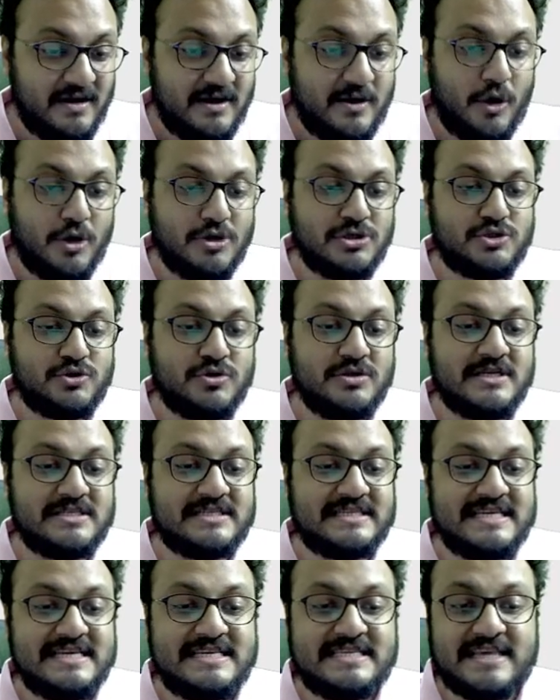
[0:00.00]
Also the
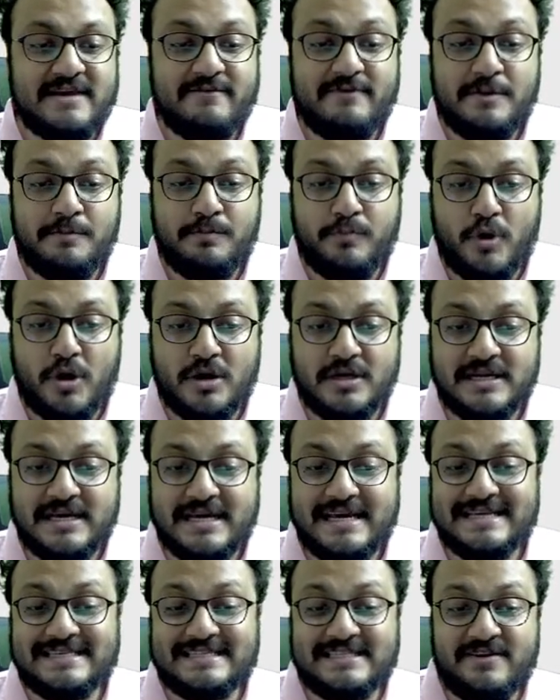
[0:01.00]
c7 pawn
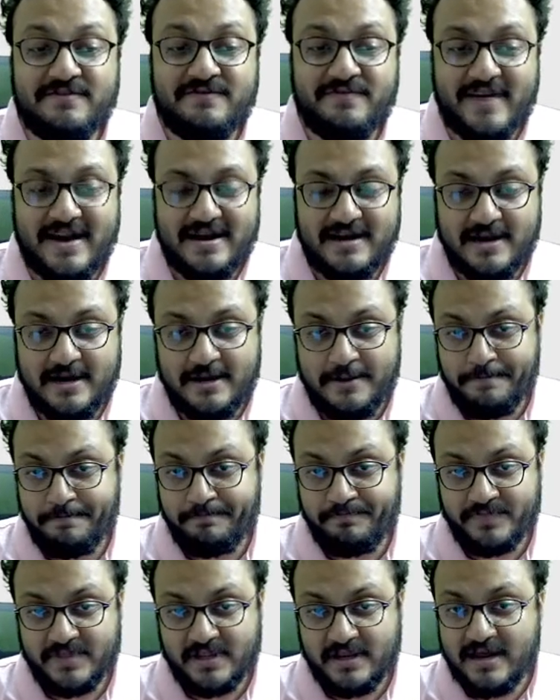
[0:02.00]
is defended,
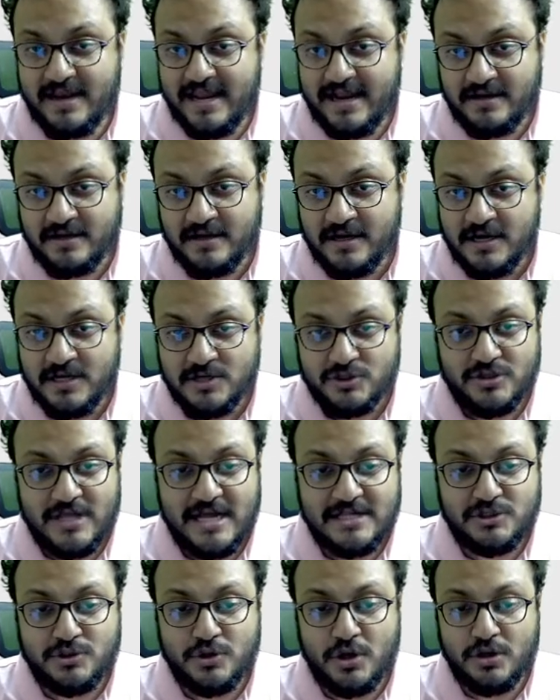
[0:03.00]
correct? So
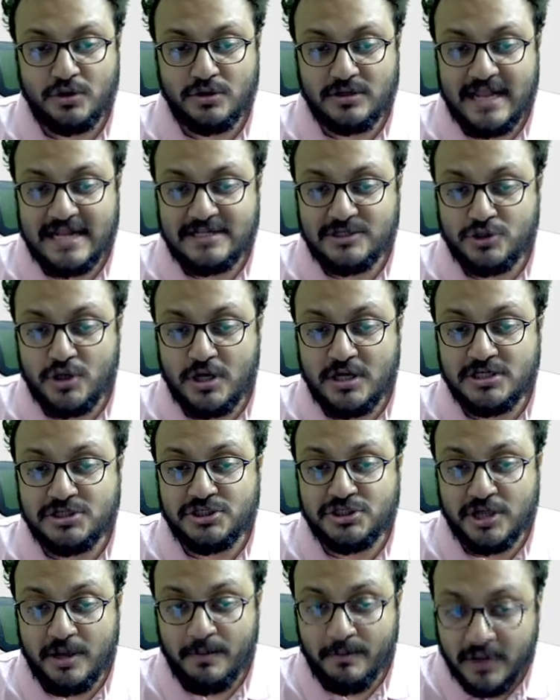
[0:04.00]
that's not that's not a
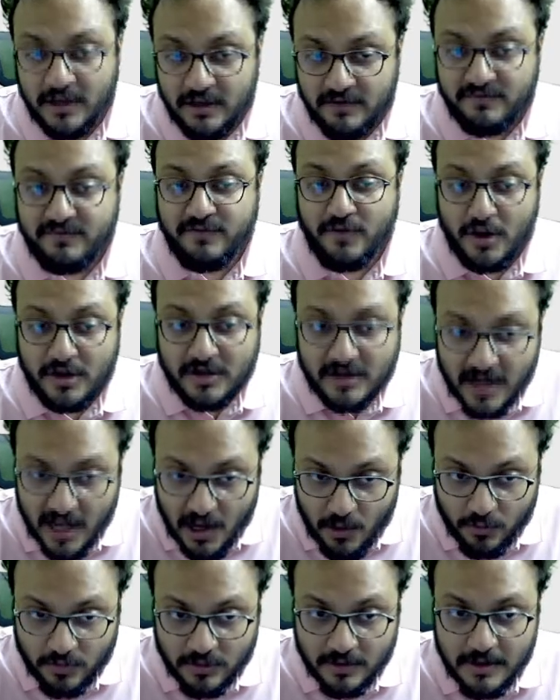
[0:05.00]
trouble for
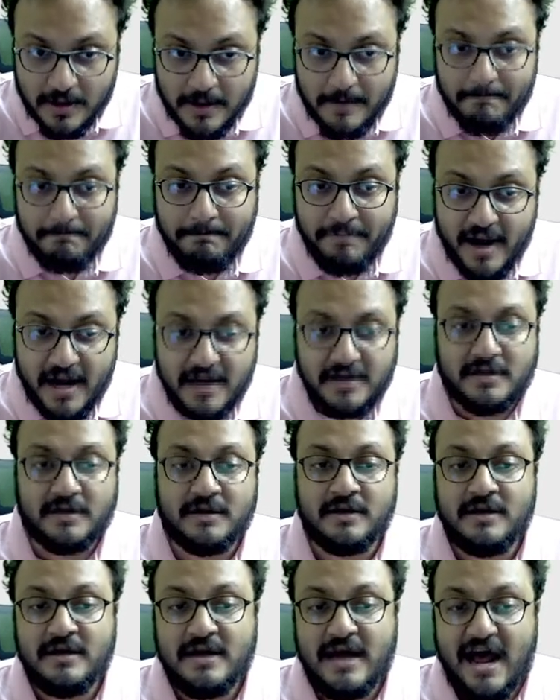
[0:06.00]
now. But
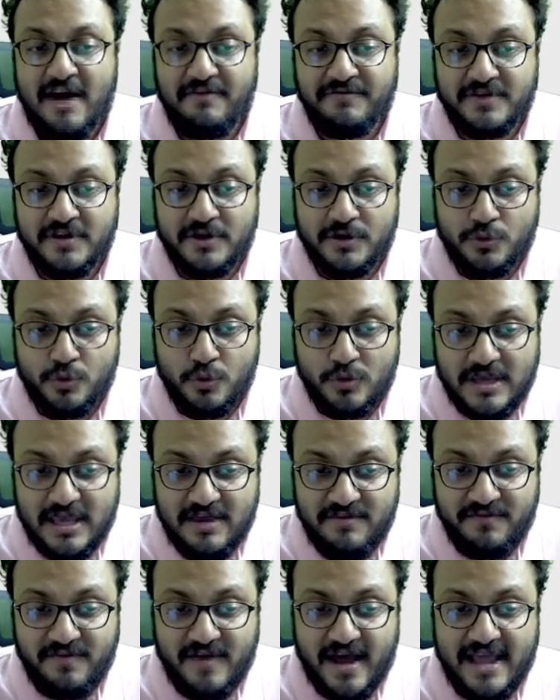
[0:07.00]
after rook
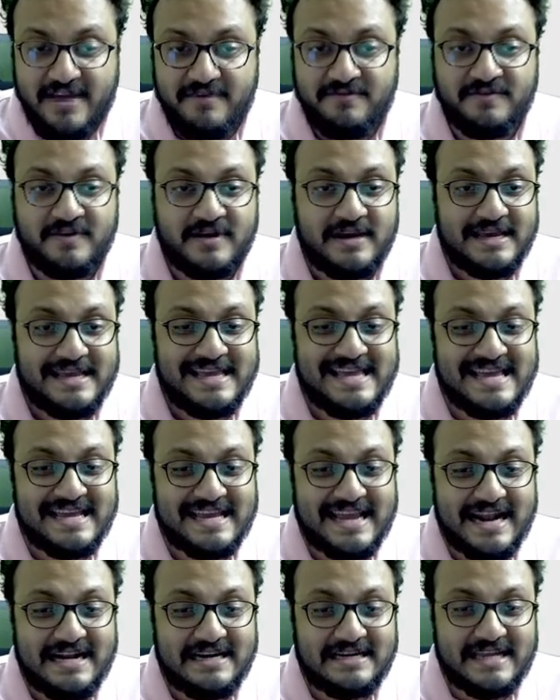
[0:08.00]
e5, he
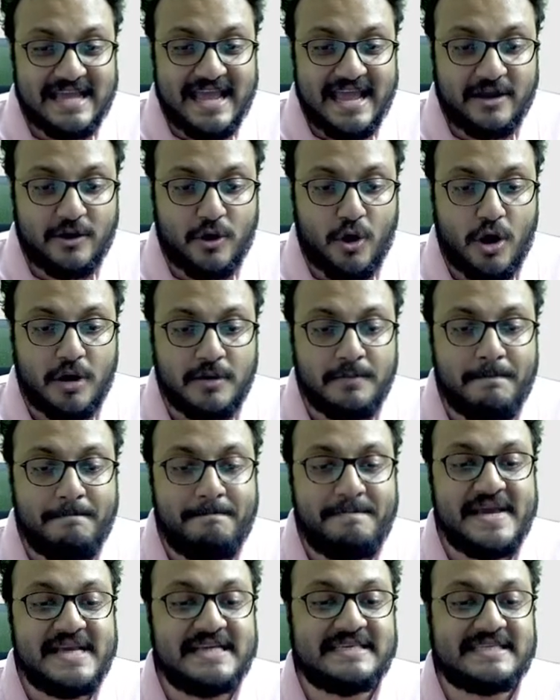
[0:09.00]
can take on
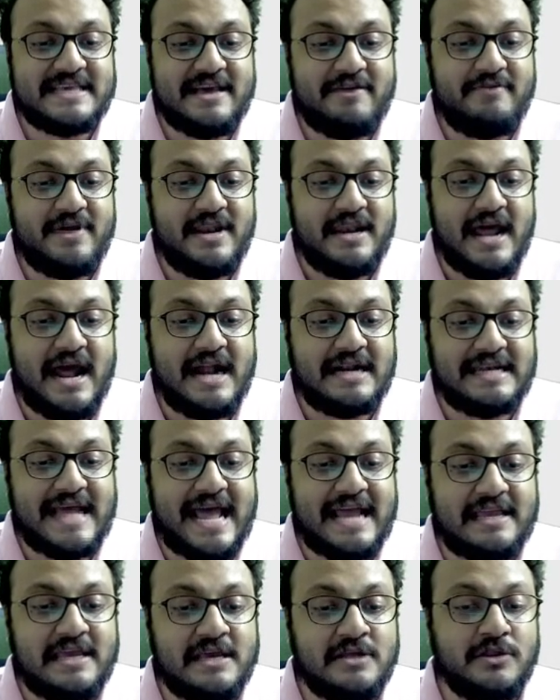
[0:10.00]
b7,
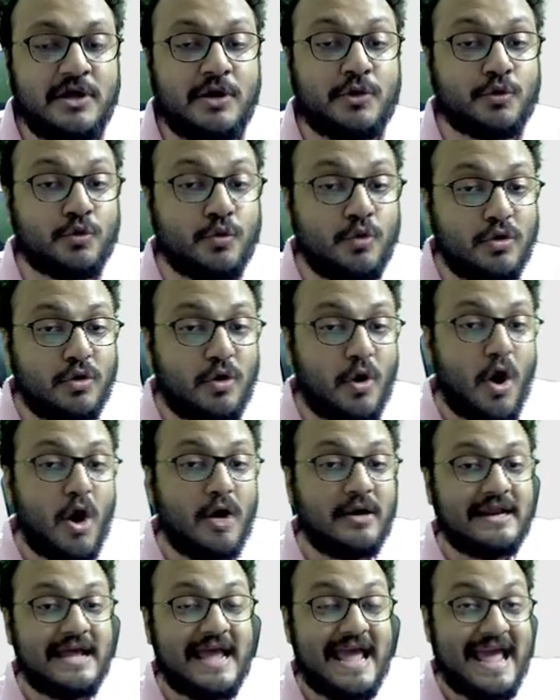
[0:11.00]
attacking the rook
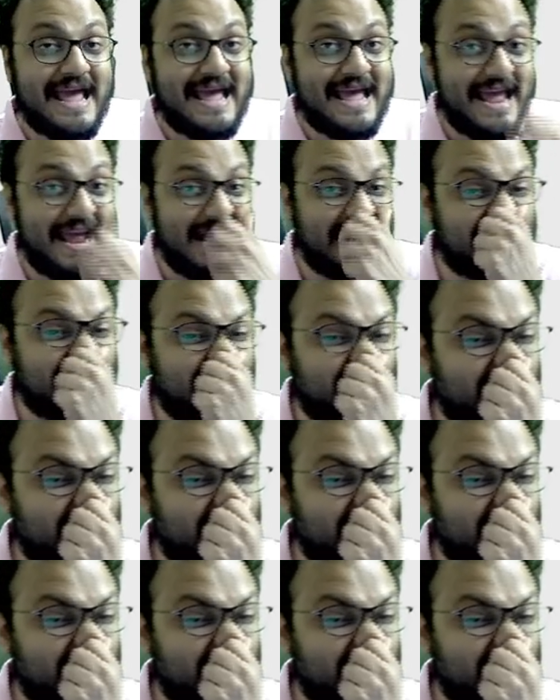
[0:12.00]
on a8.